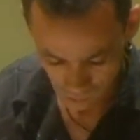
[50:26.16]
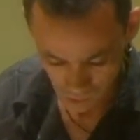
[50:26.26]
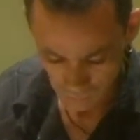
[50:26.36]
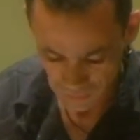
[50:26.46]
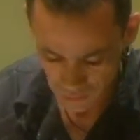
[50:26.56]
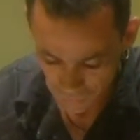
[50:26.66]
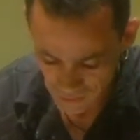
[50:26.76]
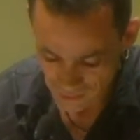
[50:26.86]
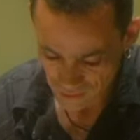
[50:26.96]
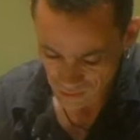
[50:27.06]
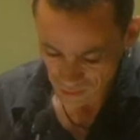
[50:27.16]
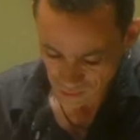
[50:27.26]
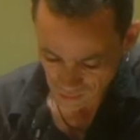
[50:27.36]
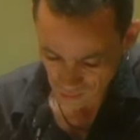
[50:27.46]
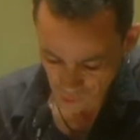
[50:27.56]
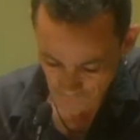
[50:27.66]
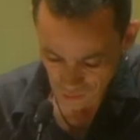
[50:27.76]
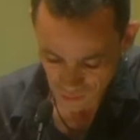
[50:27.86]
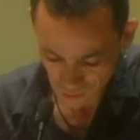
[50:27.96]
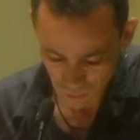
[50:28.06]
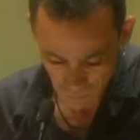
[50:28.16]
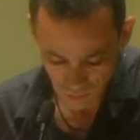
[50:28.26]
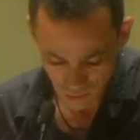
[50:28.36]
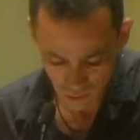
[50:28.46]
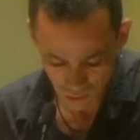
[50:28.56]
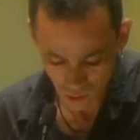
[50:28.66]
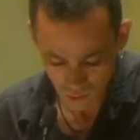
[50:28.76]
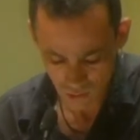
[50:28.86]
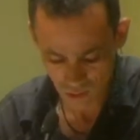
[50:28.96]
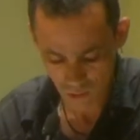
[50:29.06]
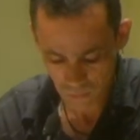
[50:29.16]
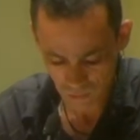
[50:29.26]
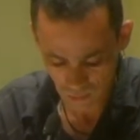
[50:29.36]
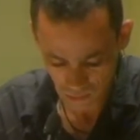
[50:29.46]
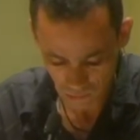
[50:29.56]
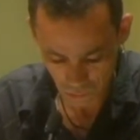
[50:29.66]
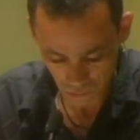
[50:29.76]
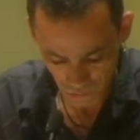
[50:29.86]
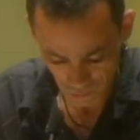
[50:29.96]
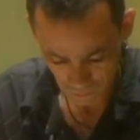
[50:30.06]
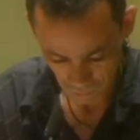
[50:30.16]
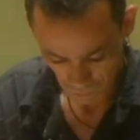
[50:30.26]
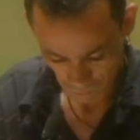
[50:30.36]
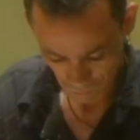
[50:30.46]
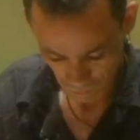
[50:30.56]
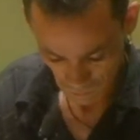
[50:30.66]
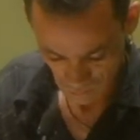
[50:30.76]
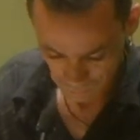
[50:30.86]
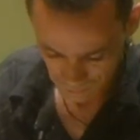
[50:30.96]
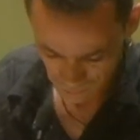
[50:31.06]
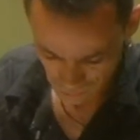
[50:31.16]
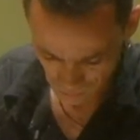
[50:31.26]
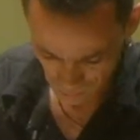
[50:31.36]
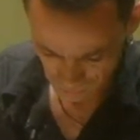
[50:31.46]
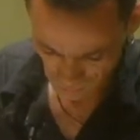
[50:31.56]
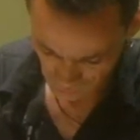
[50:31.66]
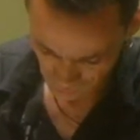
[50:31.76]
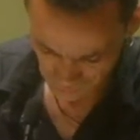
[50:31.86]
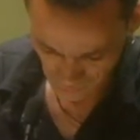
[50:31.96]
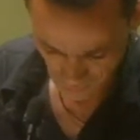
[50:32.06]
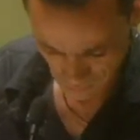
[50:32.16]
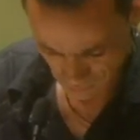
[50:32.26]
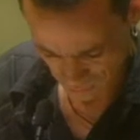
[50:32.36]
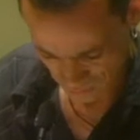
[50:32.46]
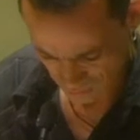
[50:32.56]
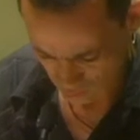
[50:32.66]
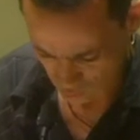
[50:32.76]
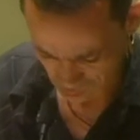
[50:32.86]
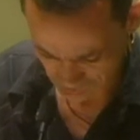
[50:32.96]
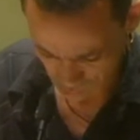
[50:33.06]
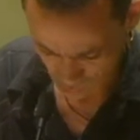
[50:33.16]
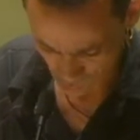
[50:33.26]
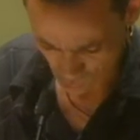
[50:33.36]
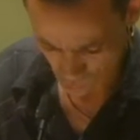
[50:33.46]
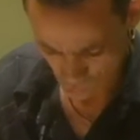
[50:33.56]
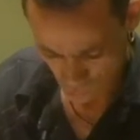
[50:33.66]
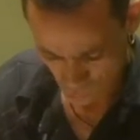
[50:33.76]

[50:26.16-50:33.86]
I mean, its mere existence is worth celebrating in a context where it's easy to cry. in my city, as you have said, and a lot of you know,